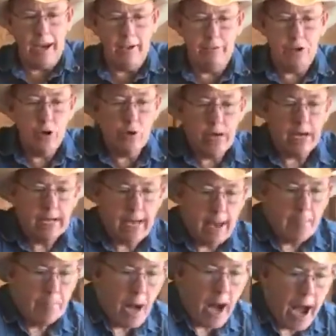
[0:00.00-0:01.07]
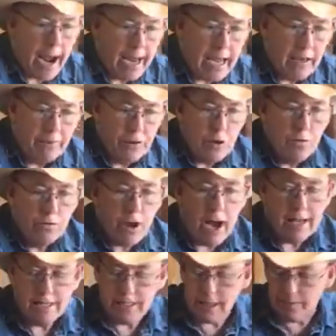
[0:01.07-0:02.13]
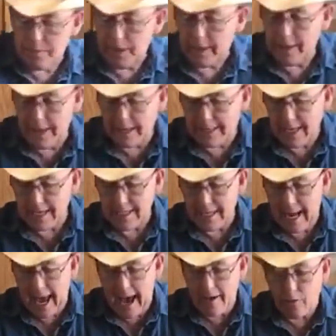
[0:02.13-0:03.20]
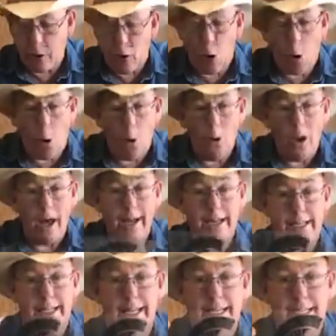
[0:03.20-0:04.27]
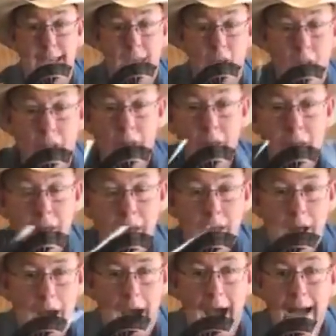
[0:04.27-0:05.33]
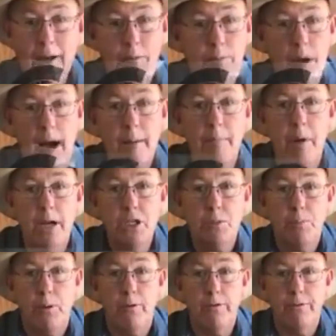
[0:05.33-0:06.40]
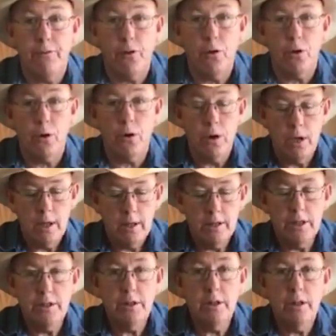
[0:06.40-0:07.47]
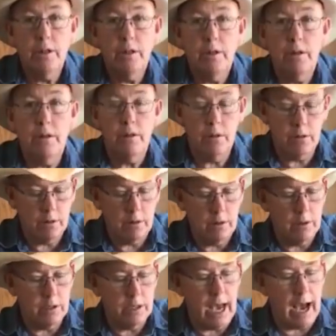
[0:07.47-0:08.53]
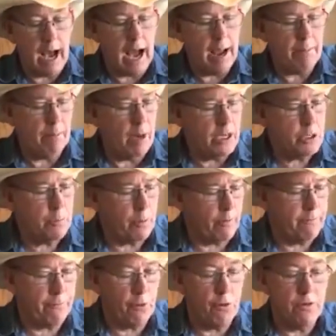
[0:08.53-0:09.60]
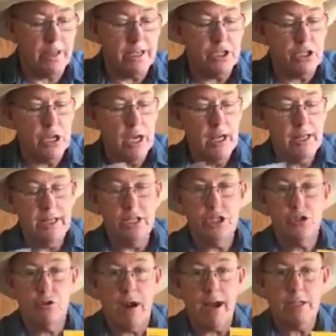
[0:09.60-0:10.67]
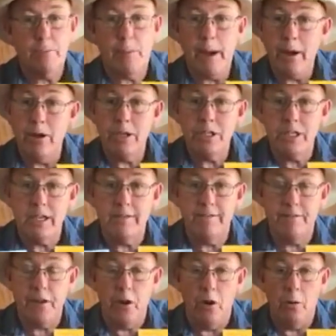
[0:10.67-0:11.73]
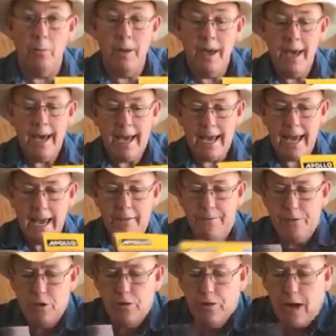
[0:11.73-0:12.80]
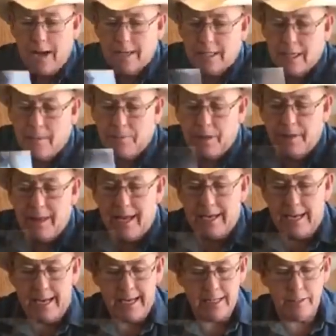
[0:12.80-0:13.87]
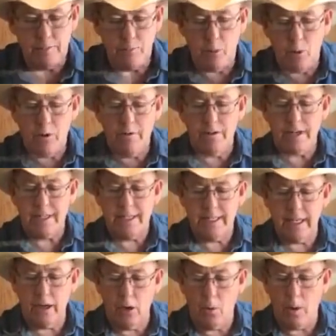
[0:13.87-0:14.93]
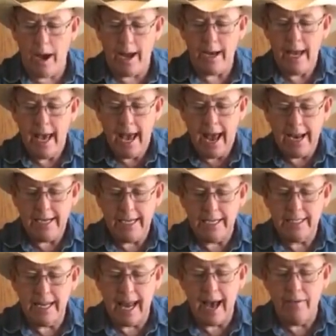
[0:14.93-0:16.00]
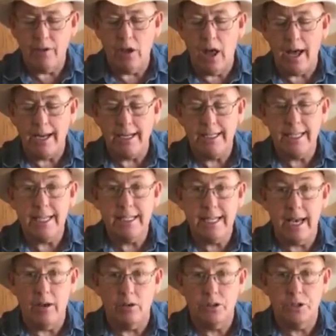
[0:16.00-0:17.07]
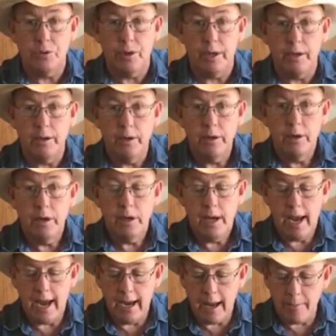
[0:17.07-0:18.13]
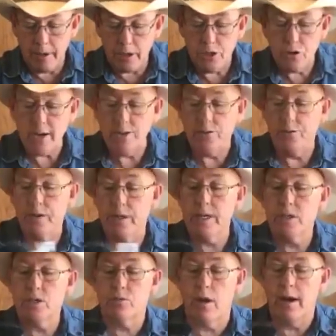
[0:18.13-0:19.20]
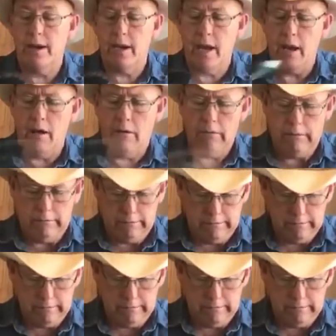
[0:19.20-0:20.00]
if you can get by if you've got something that doesn't have a whole lot of detail, I I much prefer hold your board up. We can't see it. Yeah, I much prefer this this transparency film if you've got something that is more of a silhouette and doesn't have a lot of detail to it. And I'm going to transfer this right now.